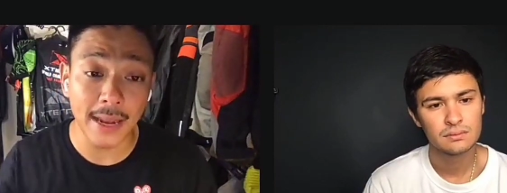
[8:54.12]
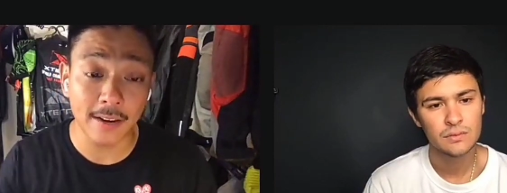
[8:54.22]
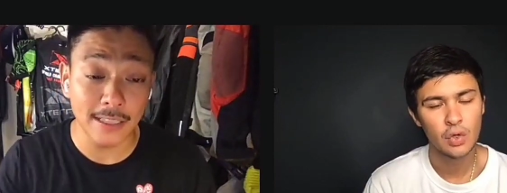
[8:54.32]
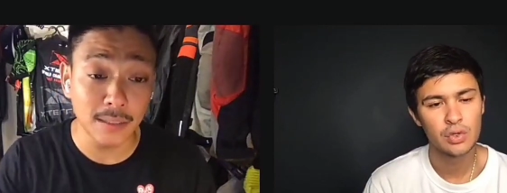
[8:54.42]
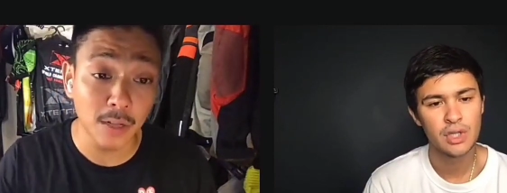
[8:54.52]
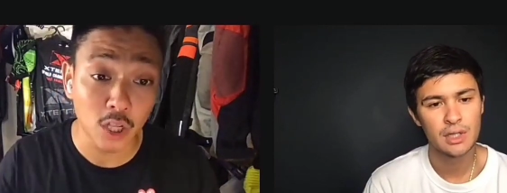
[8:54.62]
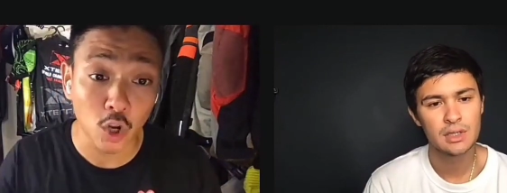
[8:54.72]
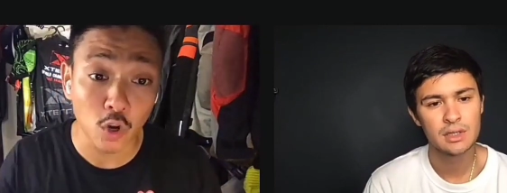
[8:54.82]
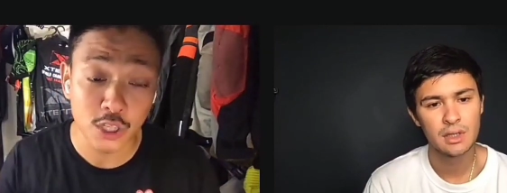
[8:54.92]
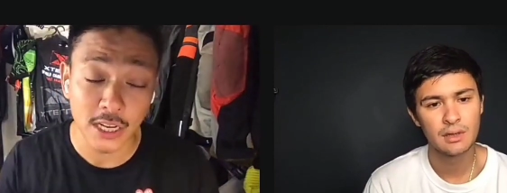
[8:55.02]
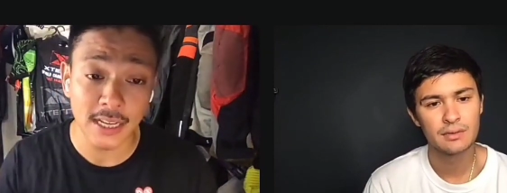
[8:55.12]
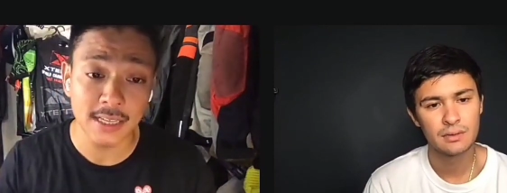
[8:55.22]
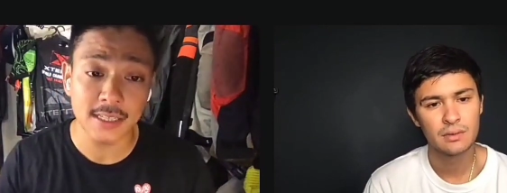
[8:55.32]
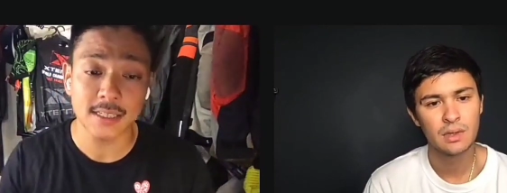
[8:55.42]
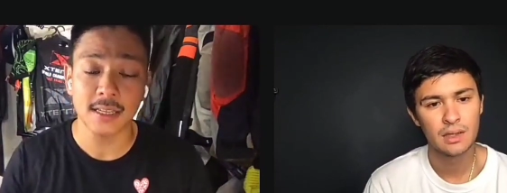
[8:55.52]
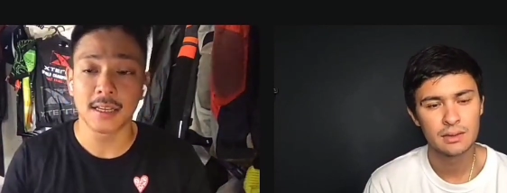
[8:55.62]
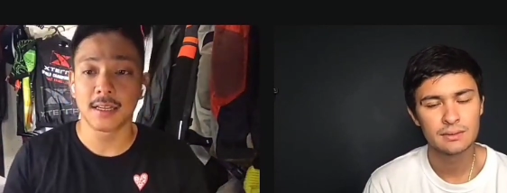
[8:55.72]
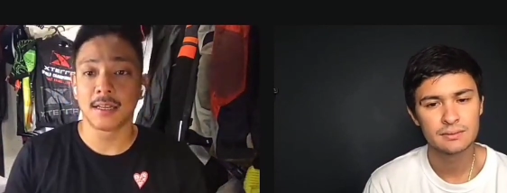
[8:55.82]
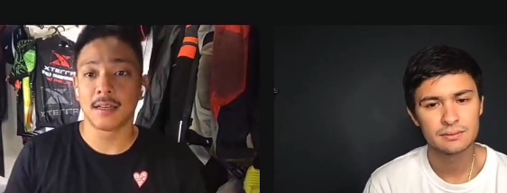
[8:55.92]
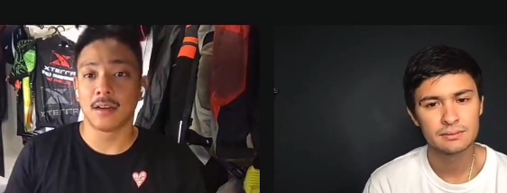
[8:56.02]
Speaker 1: credible coaches,
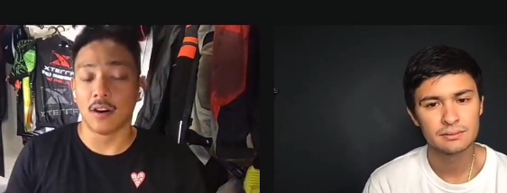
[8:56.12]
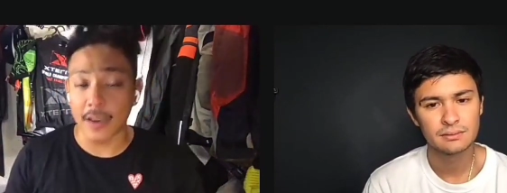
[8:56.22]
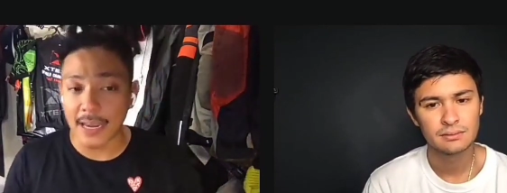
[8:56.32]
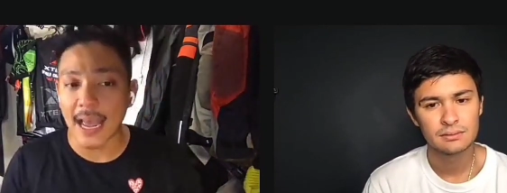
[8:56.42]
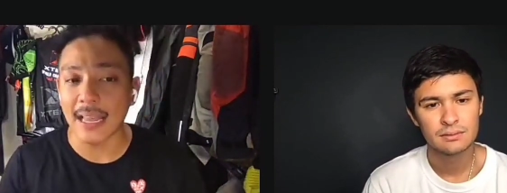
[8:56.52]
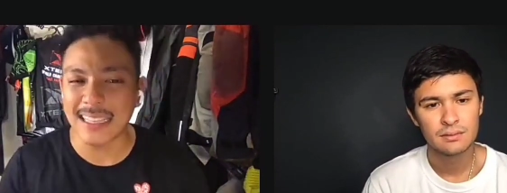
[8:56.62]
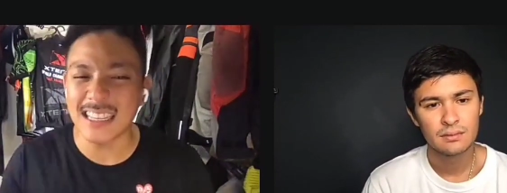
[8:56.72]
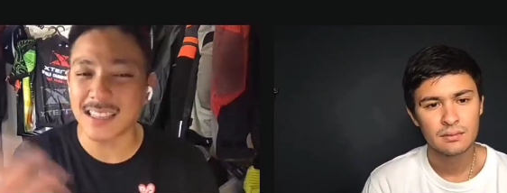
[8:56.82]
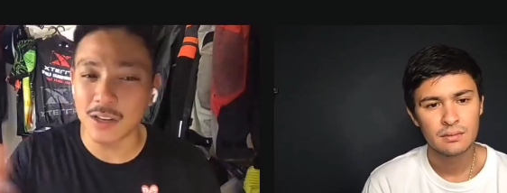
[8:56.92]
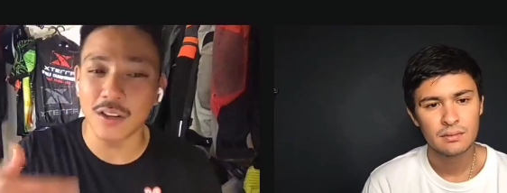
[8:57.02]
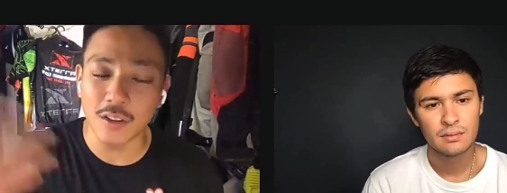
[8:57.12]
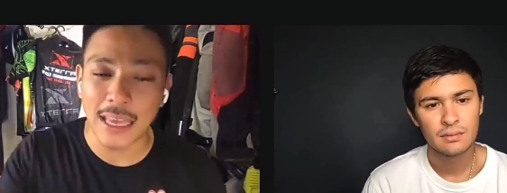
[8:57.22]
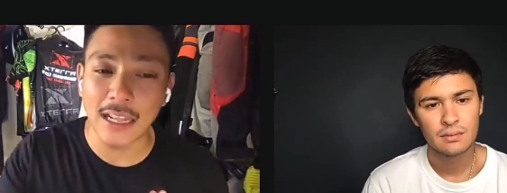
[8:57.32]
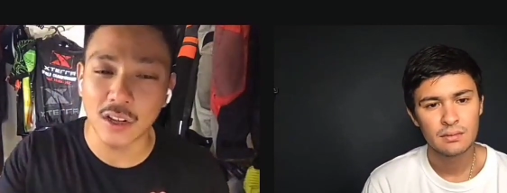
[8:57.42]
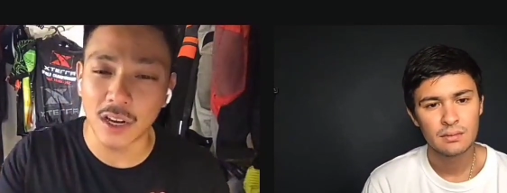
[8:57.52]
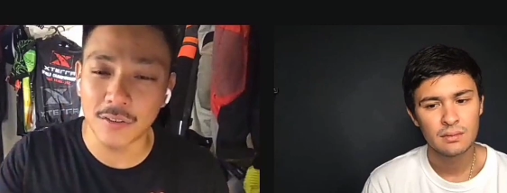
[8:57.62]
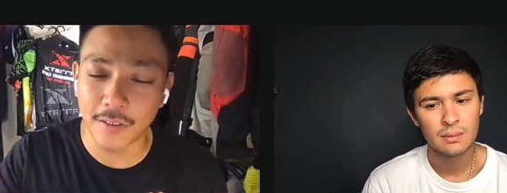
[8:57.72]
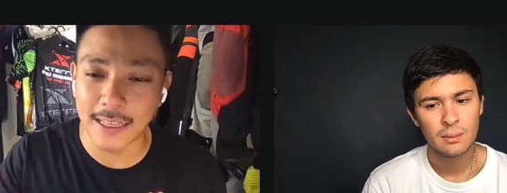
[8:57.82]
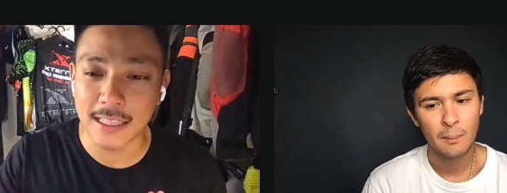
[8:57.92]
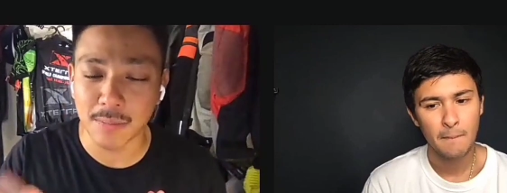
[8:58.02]
okay na. At least, you know, you gain
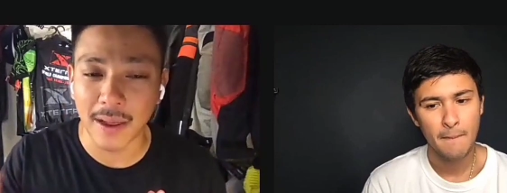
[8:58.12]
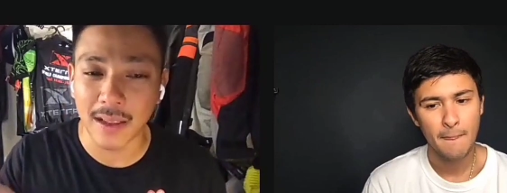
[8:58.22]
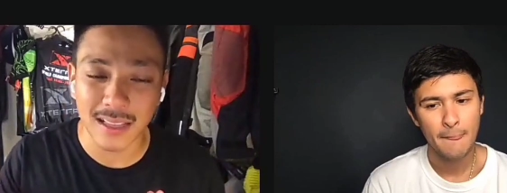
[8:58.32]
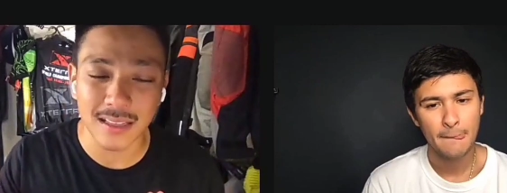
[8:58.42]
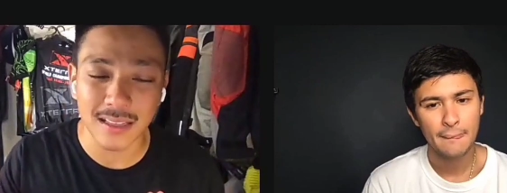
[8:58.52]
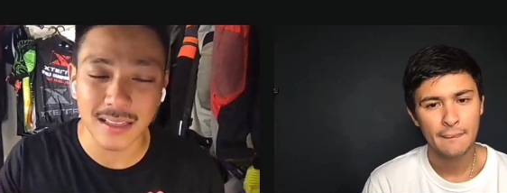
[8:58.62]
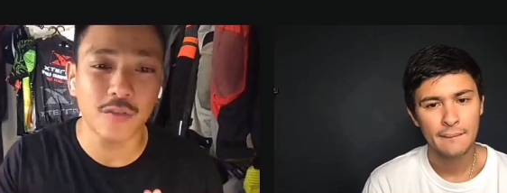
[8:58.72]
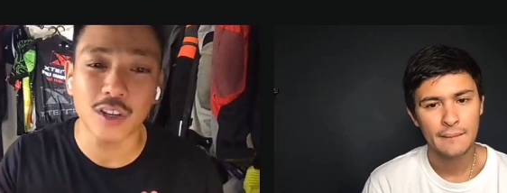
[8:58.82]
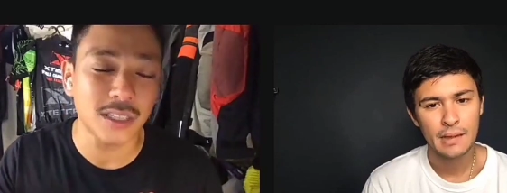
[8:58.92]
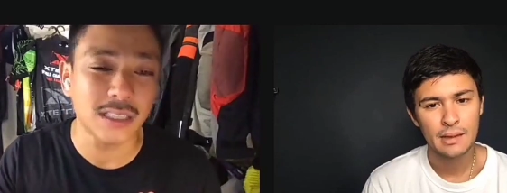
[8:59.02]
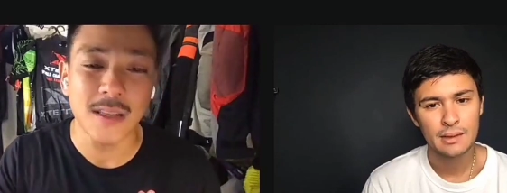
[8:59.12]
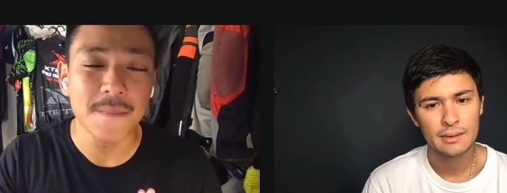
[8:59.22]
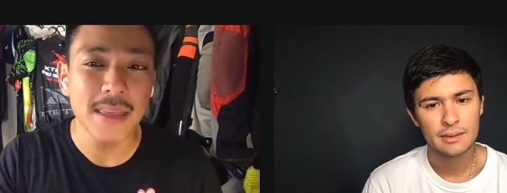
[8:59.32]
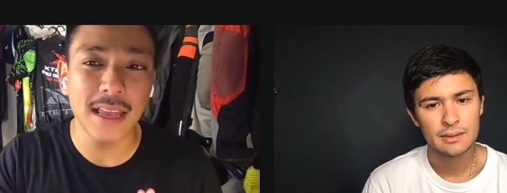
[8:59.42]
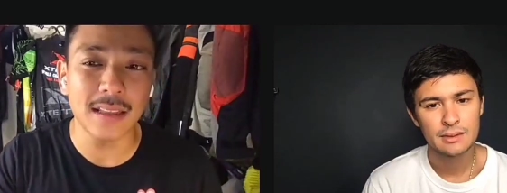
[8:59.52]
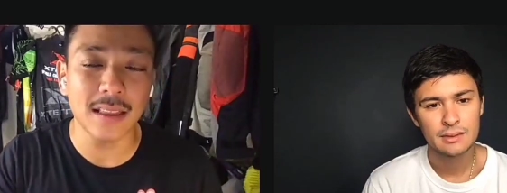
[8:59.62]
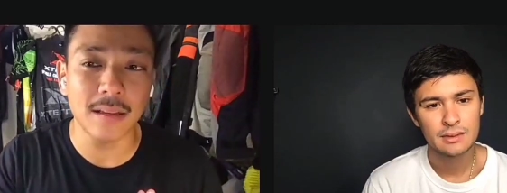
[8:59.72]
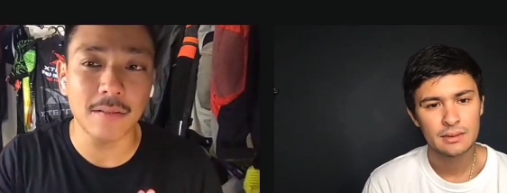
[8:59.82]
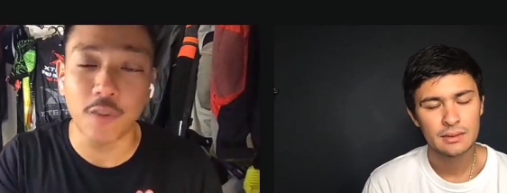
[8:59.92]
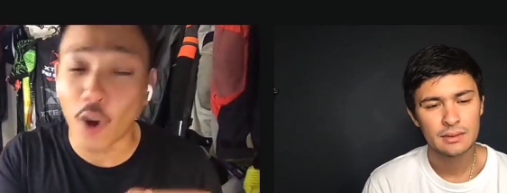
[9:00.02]
confidence. But of course,
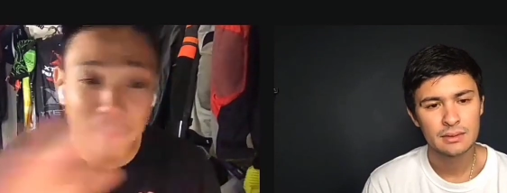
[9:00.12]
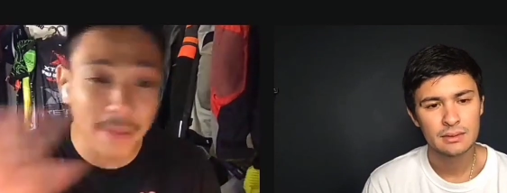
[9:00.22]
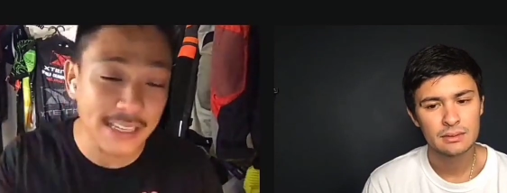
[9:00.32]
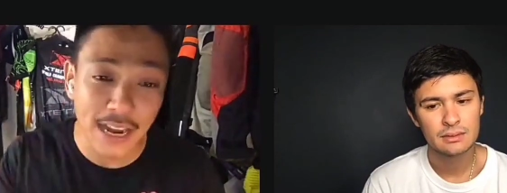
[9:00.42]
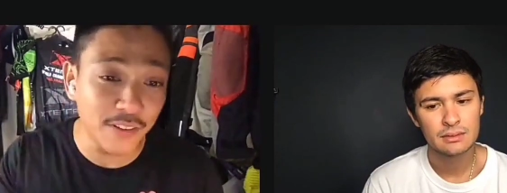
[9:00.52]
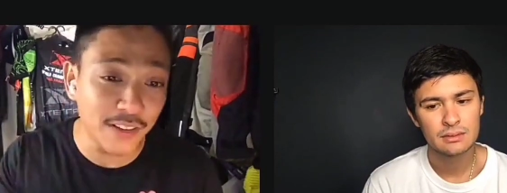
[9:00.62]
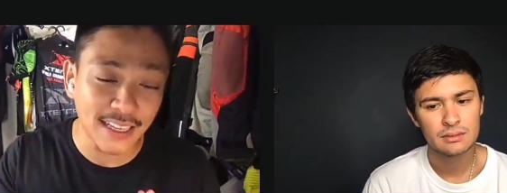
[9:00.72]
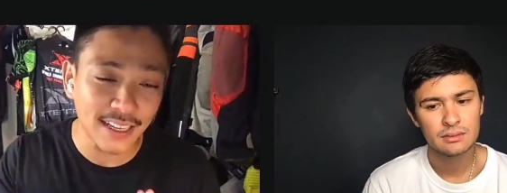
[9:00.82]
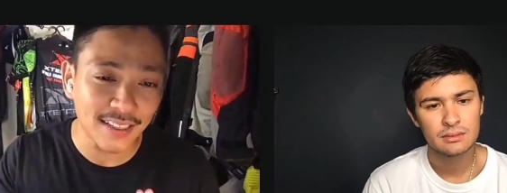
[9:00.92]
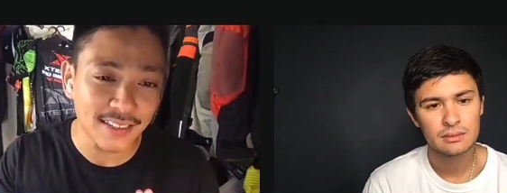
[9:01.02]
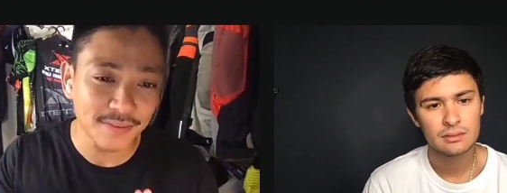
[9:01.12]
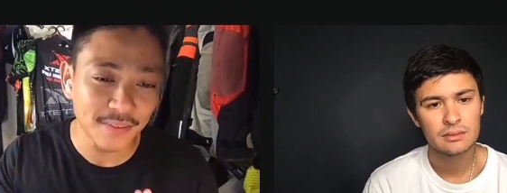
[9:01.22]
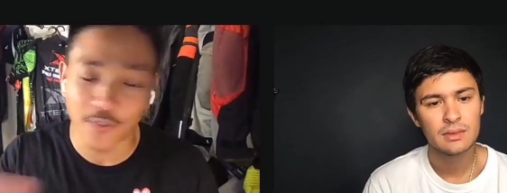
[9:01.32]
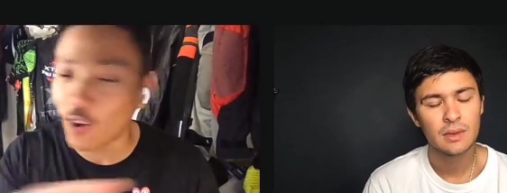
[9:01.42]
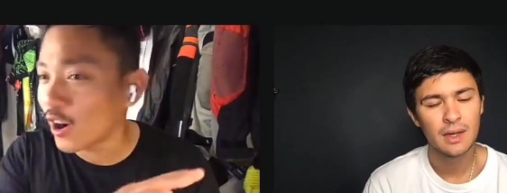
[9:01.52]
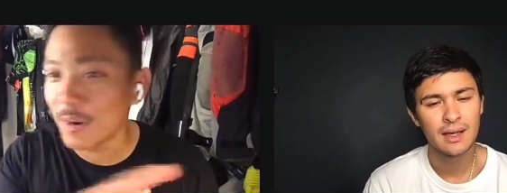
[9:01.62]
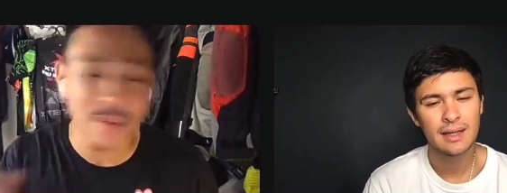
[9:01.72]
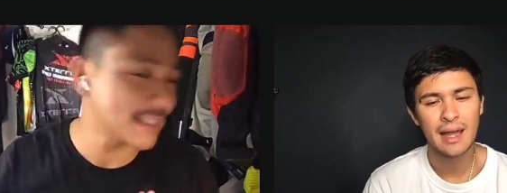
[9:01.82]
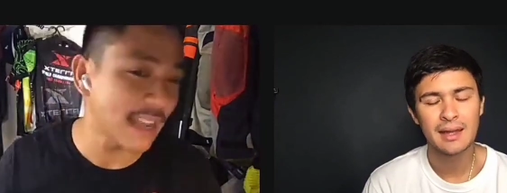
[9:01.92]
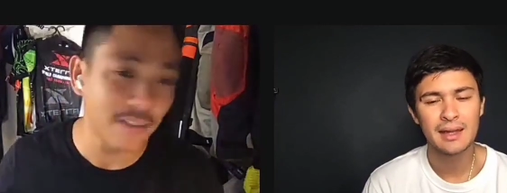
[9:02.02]
form is everything.
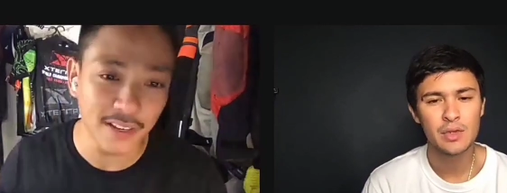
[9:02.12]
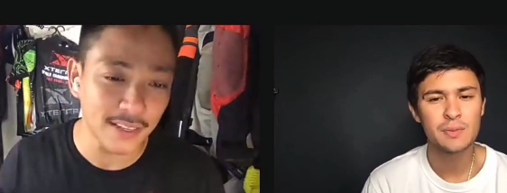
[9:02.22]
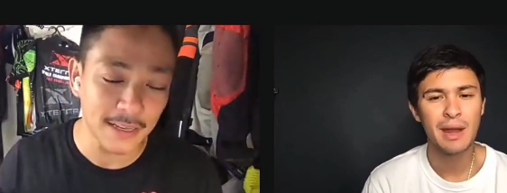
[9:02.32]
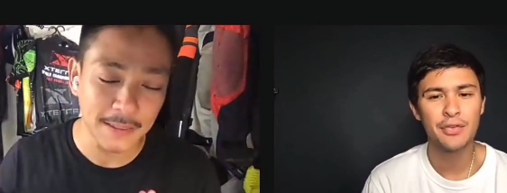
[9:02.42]
Form
Speaker 2: is everything. My